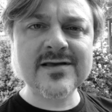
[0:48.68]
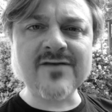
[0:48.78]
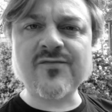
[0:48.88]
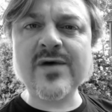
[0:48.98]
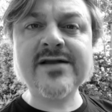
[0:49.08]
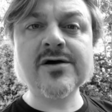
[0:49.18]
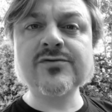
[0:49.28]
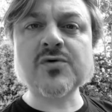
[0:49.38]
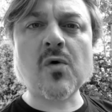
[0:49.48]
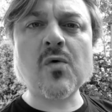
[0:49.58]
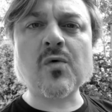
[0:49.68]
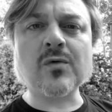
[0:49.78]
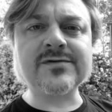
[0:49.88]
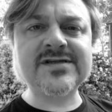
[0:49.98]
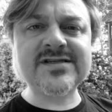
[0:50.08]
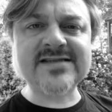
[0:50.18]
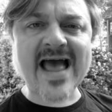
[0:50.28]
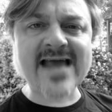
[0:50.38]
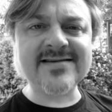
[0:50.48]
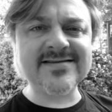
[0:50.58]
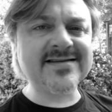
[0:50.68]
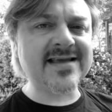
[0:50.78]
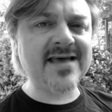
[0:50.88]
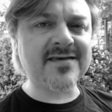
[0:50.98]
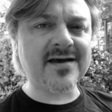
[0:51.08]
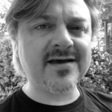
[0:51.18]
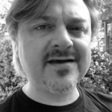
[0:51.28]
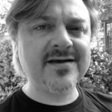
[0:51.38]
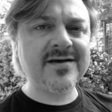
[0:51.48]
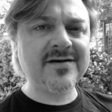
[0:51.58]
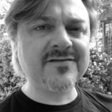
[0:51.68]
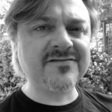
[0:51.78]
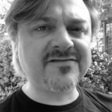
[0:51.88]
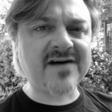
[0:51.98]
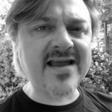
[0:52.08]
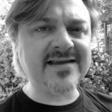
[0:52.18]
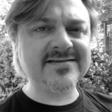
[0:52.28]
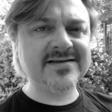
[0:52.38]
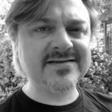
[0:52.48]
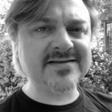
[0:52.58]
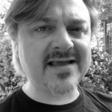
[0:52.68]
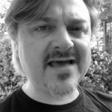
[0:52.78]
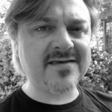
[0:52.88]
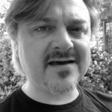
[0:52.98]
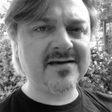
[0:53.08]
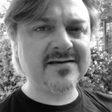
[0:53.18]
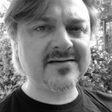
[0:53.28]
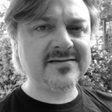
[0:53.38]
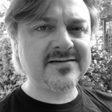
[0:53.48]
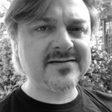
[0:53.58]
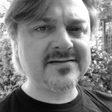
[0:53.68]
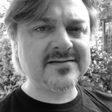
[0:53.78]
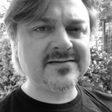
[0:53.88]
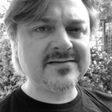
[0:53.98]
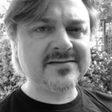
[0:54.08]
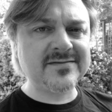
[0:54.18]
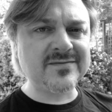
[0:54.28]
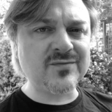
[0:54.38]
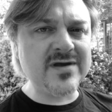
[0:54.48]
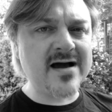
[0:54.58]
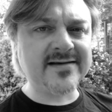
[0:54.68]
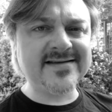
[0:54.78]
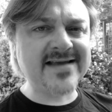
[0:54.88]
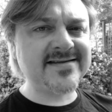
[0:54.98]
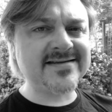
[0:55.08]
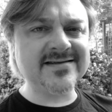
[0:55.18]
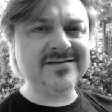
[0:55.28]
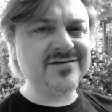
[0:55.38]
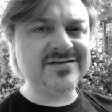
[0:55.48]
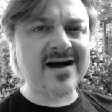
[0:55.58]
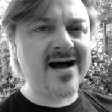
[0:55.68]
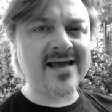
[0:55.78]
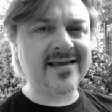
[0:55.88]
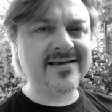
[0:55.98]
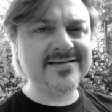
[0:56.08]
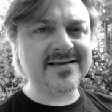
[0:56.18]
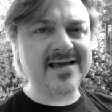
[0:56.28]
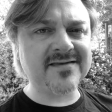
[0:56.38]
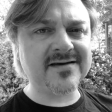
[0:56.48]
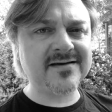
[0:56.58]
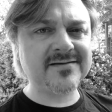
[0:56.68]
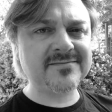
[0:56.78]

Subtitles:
If we don't all stand together, fight together, we are destined to die together.